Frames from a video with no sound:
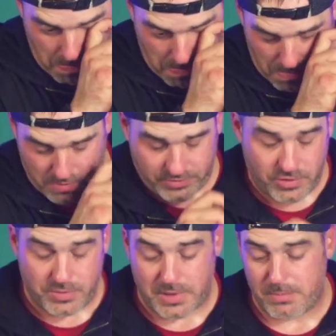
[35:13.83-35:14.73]
Excuse
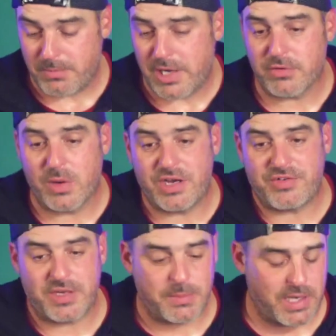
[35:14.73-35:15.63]
me, micro
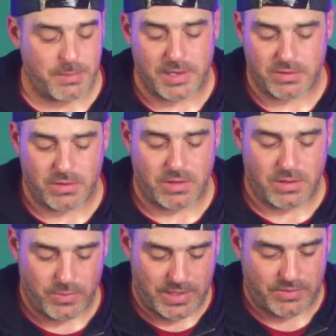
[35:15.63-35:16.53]
HDMI to
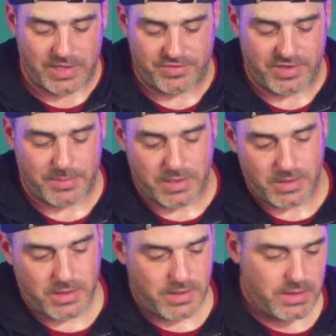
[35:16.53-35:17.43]
regular HDMI.
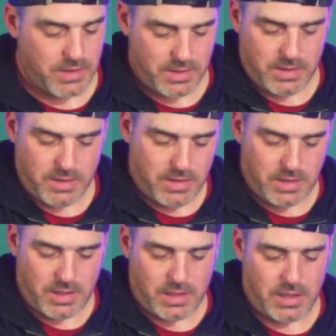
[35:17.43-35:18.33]

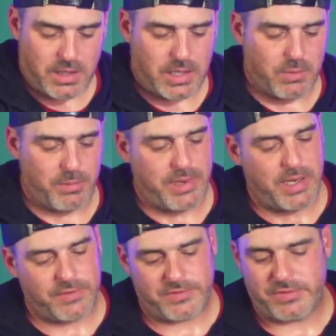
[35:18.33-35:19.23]
How
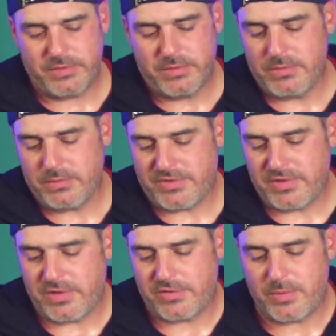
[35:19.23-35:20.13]
about what's in
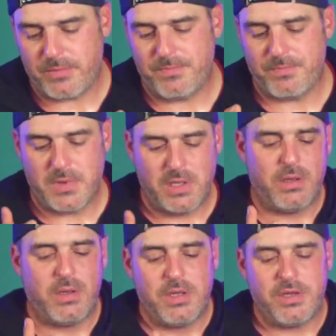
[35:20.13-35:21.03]
this one?
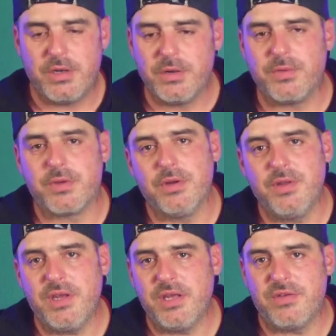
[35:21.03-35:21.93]
You know, the good
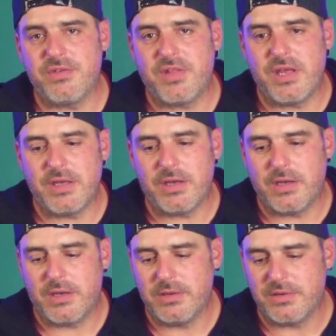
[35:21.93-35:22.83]
thing is they
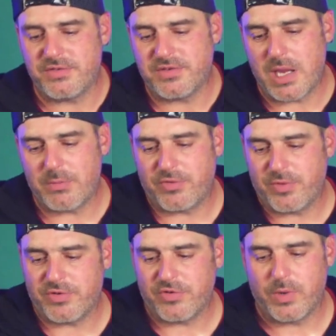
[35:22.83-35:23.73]
let's camera switch
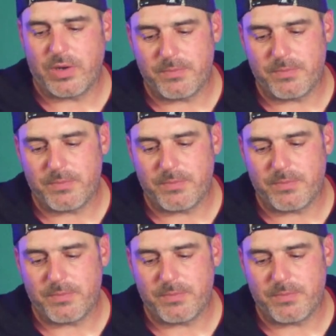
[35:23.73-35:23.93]
because why not?